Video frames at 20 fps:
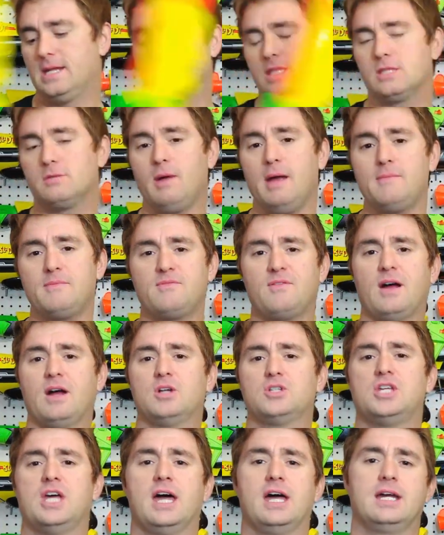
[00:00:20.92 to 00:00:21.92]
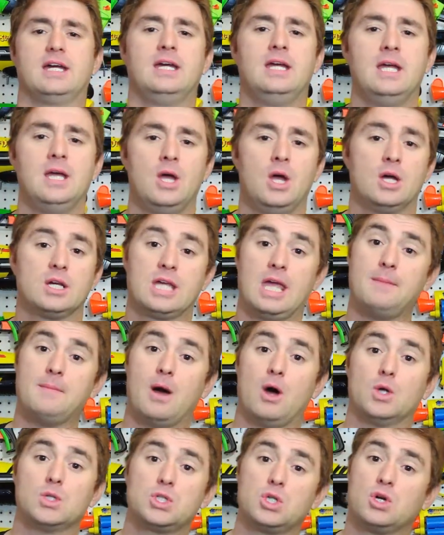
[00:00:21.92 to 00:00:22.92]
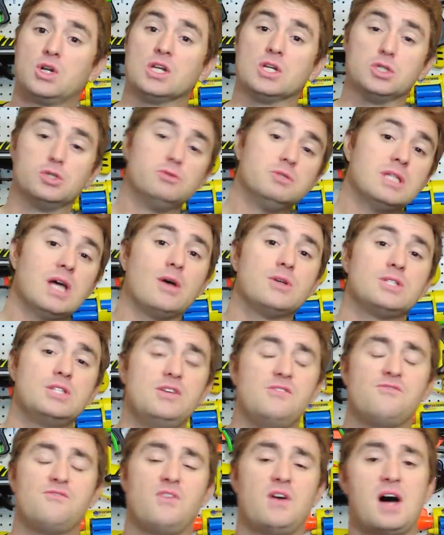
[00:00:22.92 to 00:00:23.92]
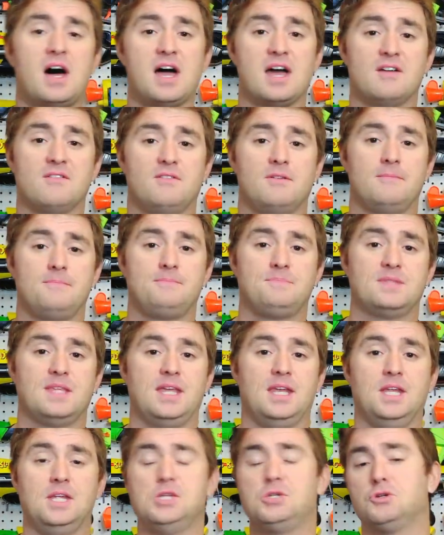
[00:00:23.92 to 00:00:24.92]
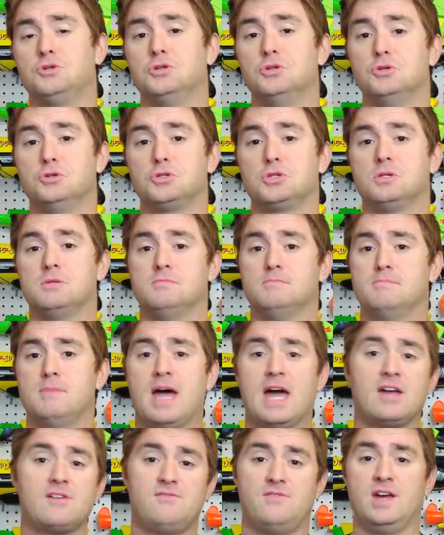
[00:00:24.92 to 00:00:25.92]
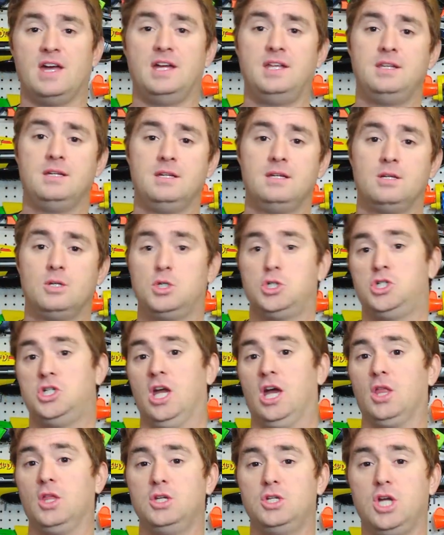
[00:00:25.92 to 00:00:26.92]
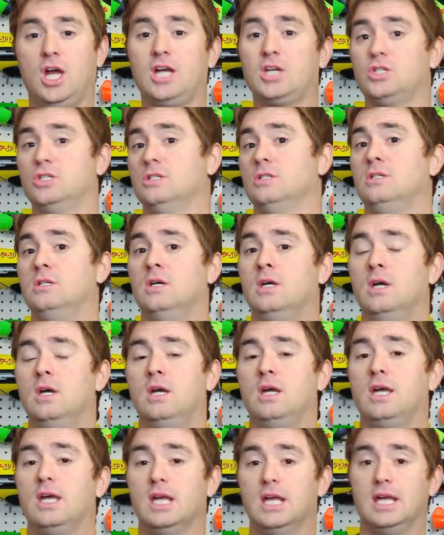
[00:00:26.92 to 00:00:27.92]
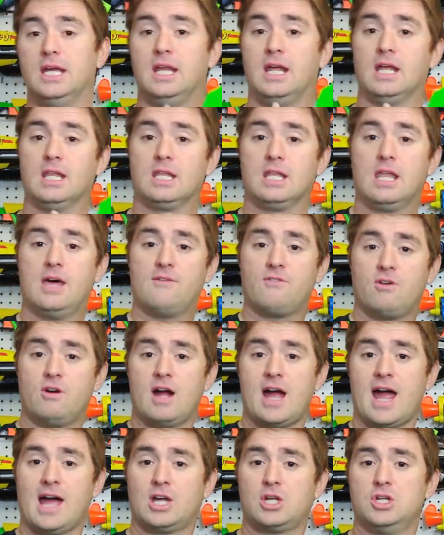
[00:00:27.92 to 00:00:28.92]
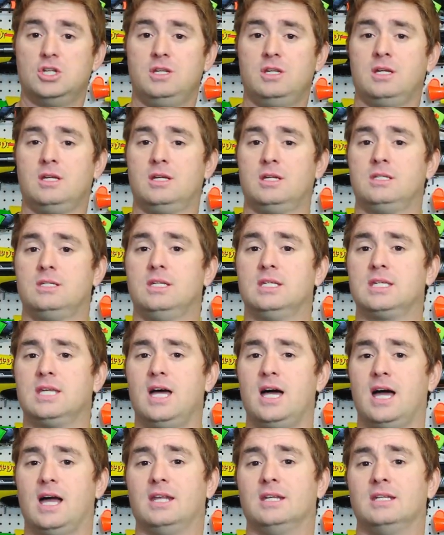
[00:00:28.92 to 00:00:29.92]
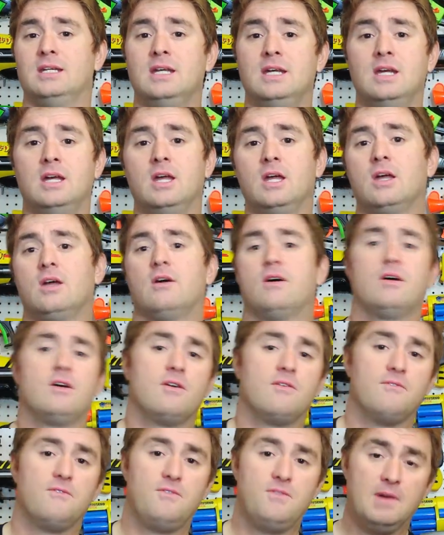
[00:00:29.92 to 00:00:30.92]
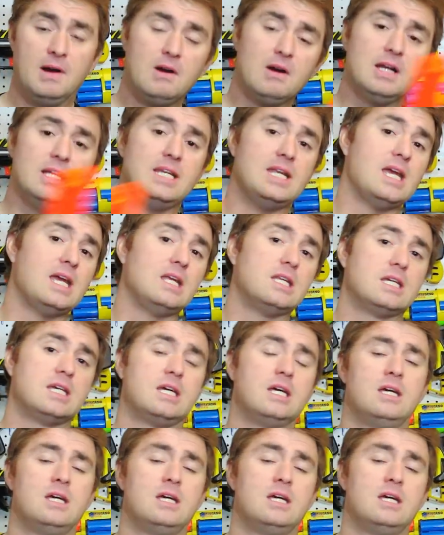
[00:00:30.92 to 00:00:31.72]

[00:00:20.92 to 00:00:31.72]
the Rapid Fire Tek came out starting in 2005 and introduced mag-fed shell ejection in a lever action design. Very neat.